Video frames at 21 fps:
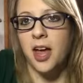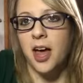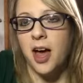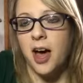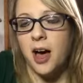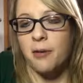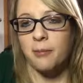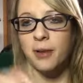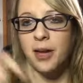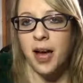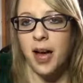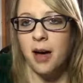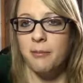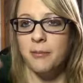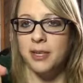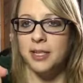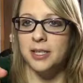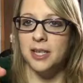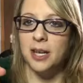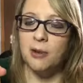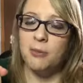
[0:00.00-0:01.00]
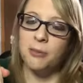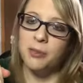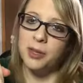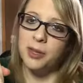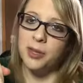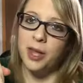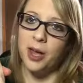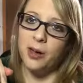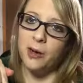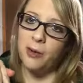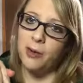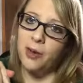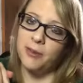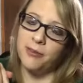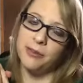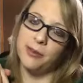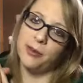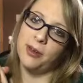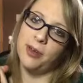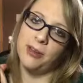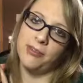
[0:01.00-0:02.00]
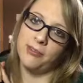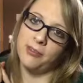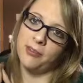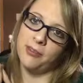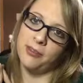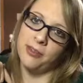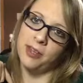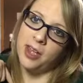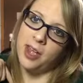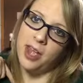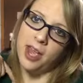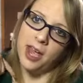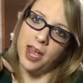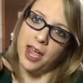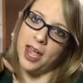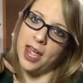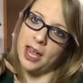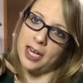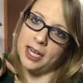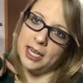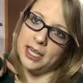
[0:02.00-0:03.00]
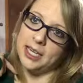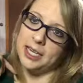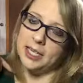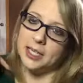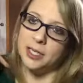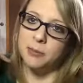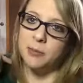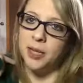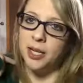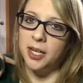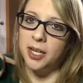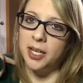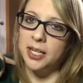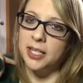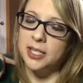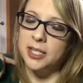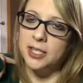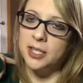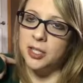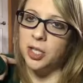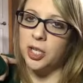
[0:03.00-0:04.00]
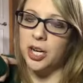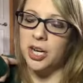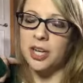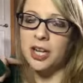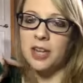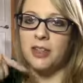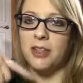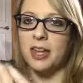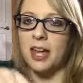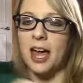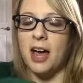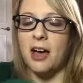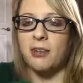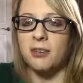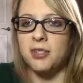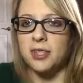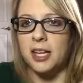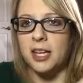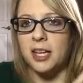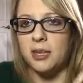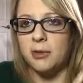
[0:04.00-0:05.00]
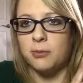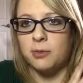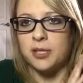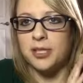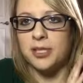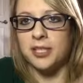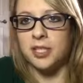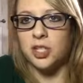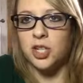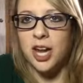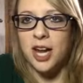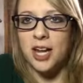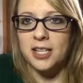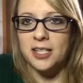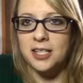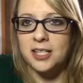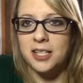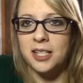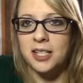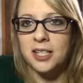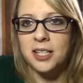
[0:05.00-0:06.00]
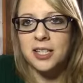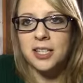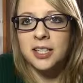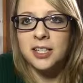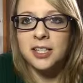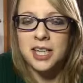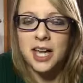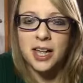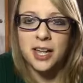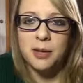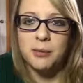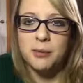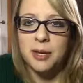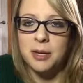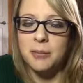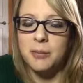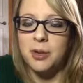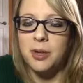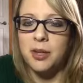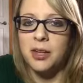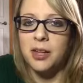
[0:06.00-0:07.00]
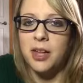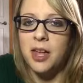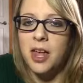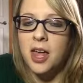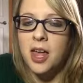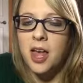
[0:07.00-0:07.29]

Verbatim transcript: Um, comment down below if you have any experience or anything else that you would suggest telling people.